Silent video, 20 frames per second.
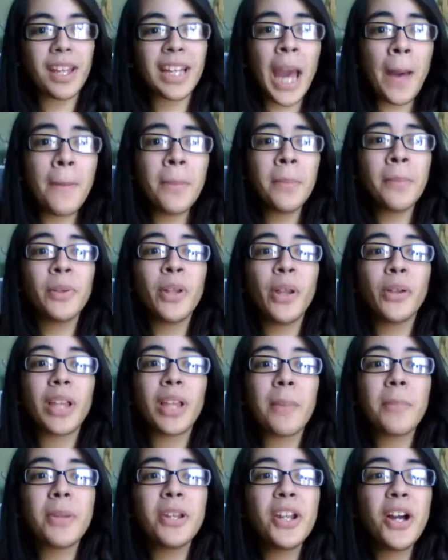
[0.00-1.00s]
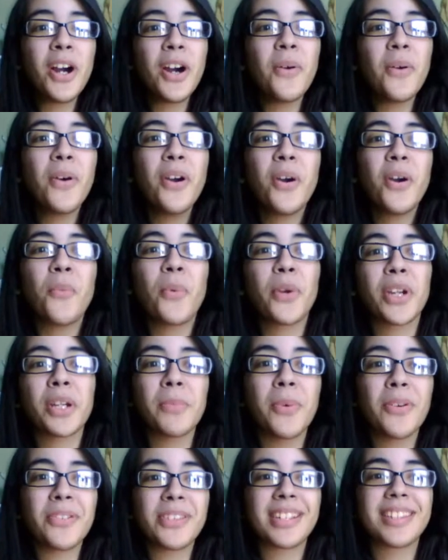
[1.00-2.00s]
comment below. Let me know what
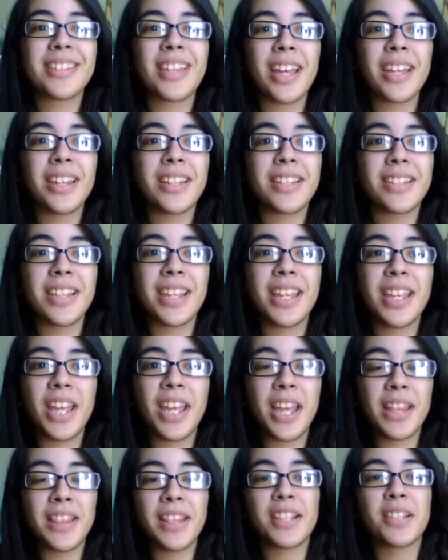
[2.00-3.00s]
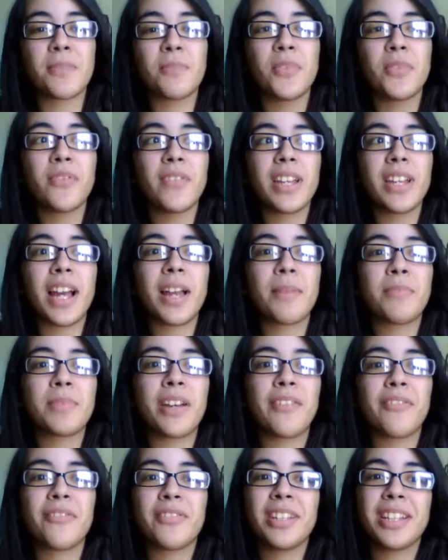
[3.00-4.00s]
you're most excited to see in this movie. I'm
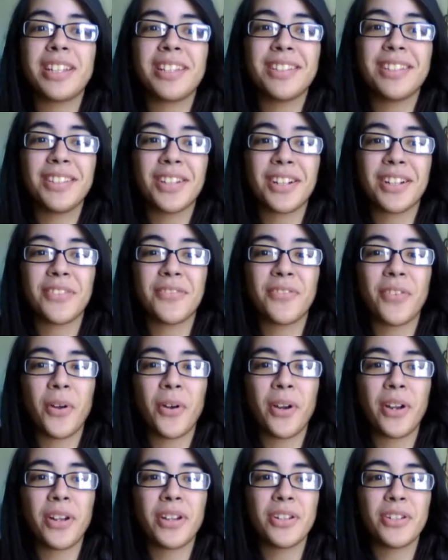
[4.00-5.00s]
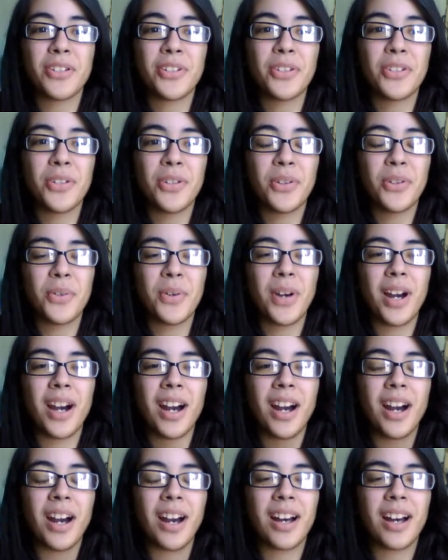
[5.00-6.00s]
definitely looking forward to
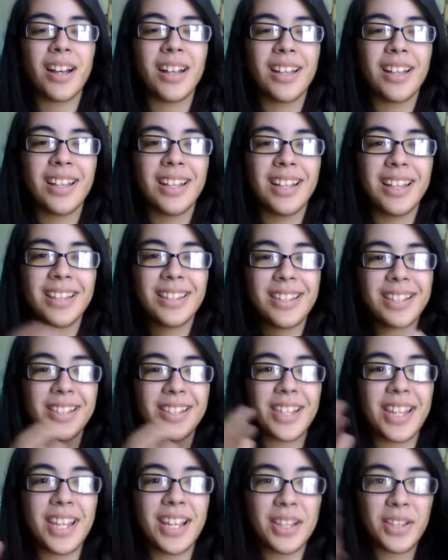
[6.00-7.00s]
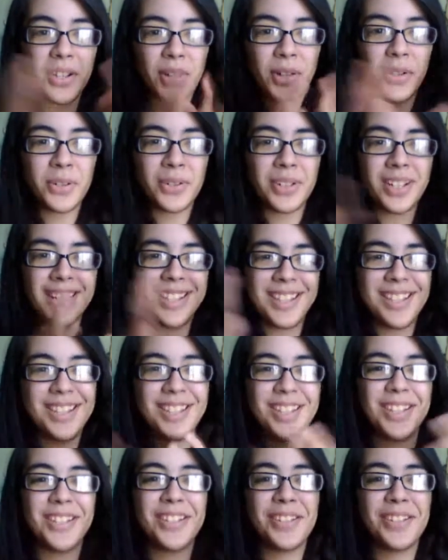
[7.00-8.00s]
uh, to seeing the whole
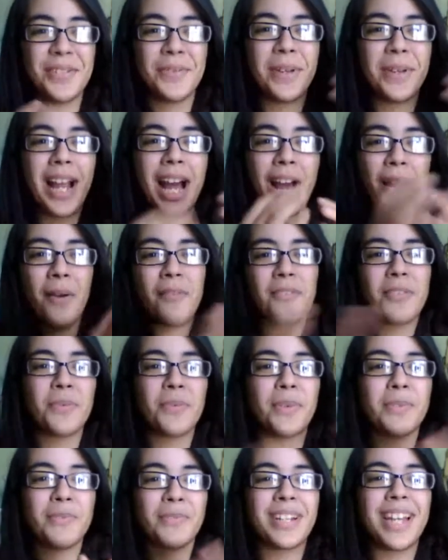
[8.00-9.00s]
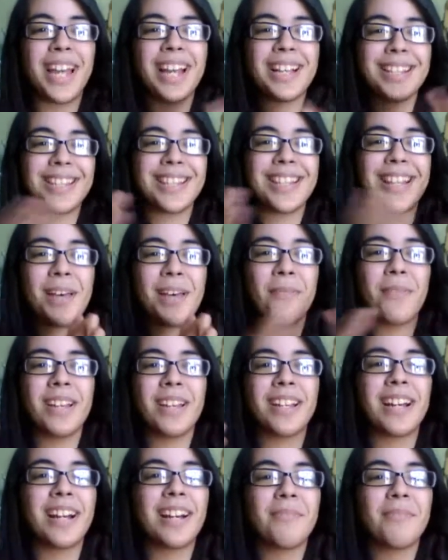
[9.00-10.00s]
institute and how everyone reacts to that
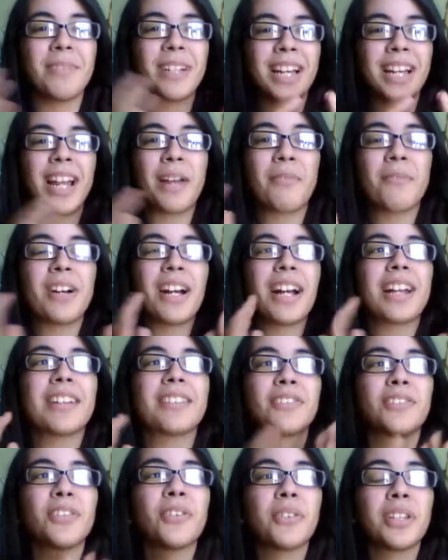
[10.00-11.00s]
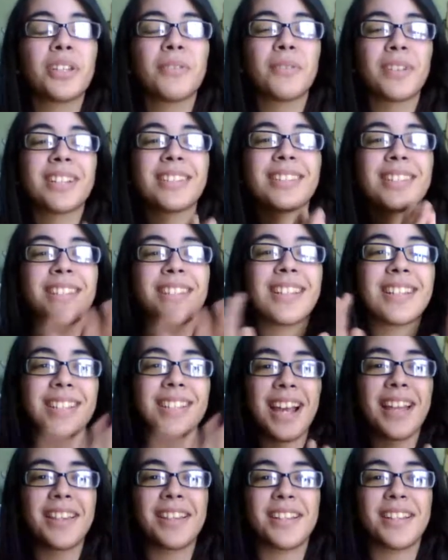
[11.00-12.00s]
thing. Oh my god, I, I totally want to see the
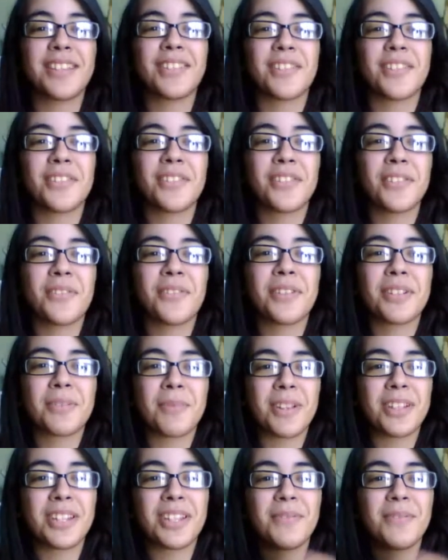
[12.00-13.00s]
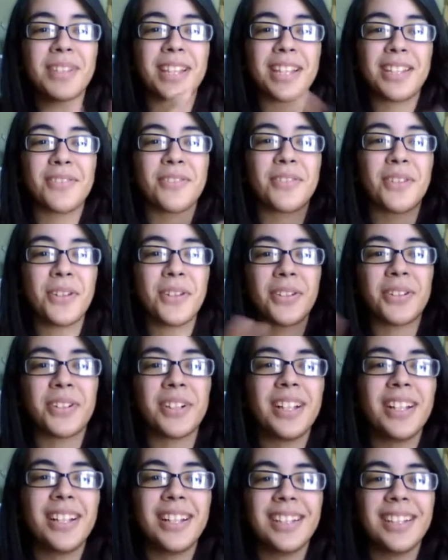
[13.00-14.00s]
inside the institute, especially when they do the
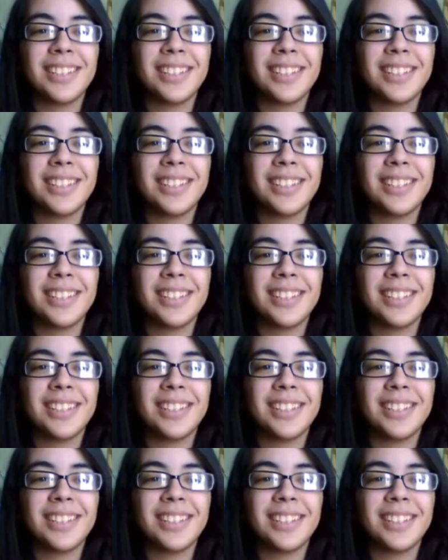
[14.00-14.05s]
whole